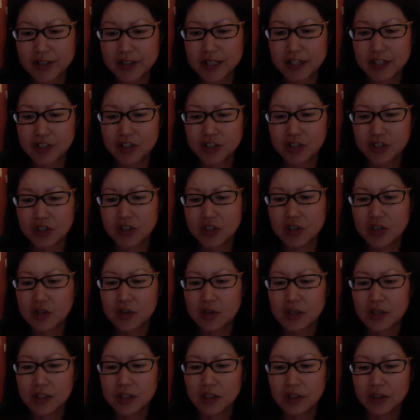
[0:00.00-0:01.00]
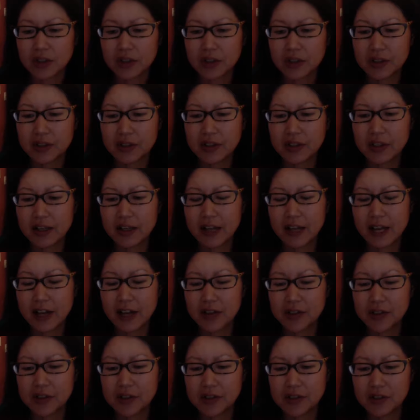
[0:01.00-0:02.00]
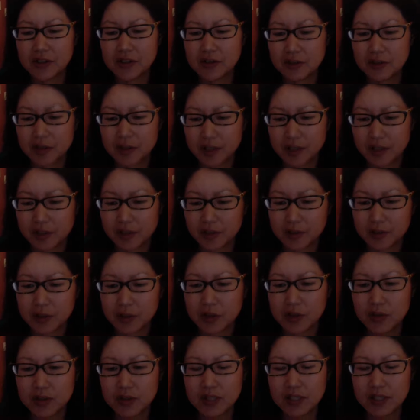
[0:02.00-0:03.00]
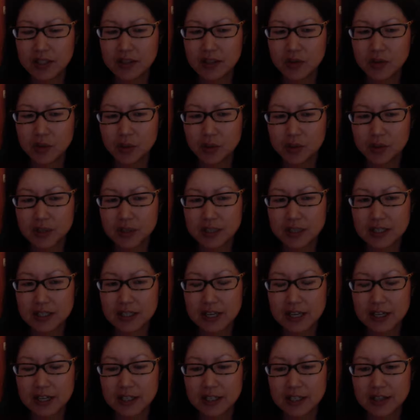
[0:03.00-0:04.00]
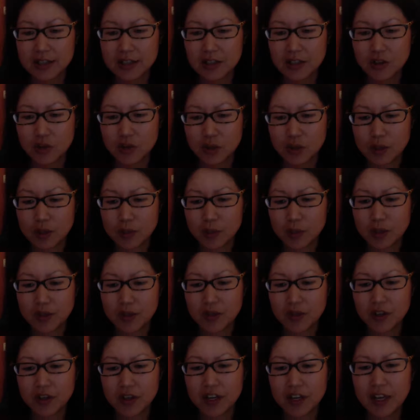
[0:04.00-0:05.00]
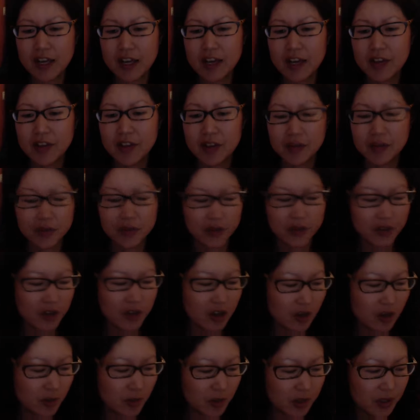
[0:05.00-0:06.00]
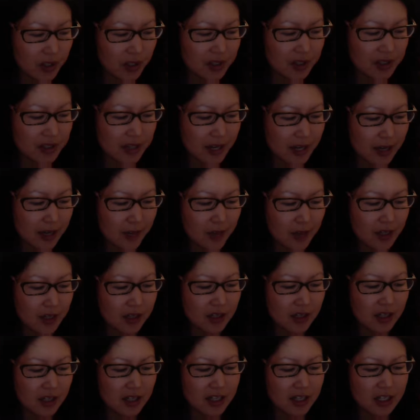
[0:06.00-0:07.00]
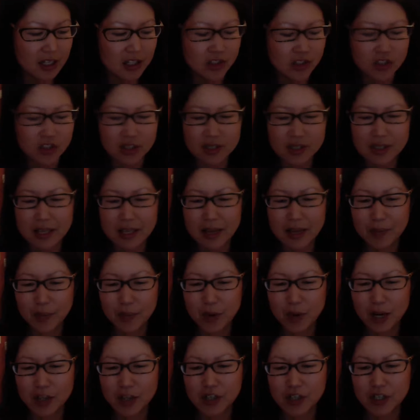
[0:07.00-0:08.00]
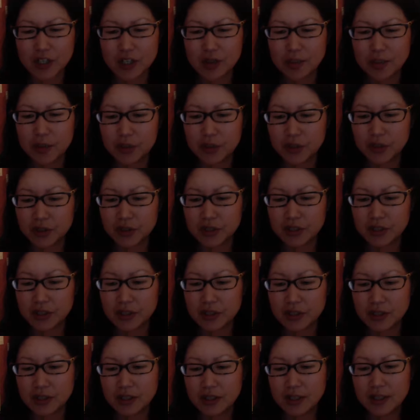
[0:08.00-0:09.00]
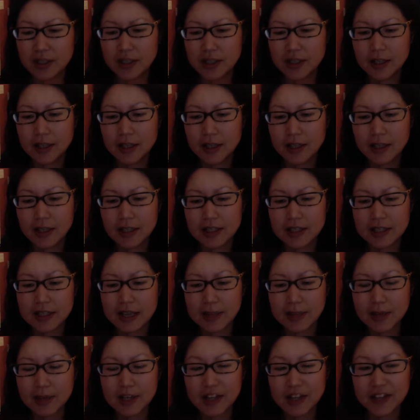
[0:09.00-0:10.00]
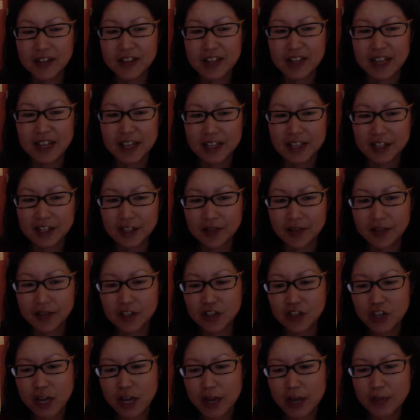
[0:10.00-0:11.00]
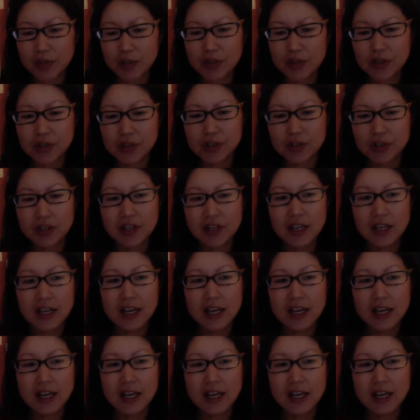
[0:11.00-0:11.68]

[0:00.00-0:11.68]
That's just so you can learn how to use the tools and techniques in Dreamweaver. Then for the homework assignment, it's just that project builder assignment at the end of the chapter.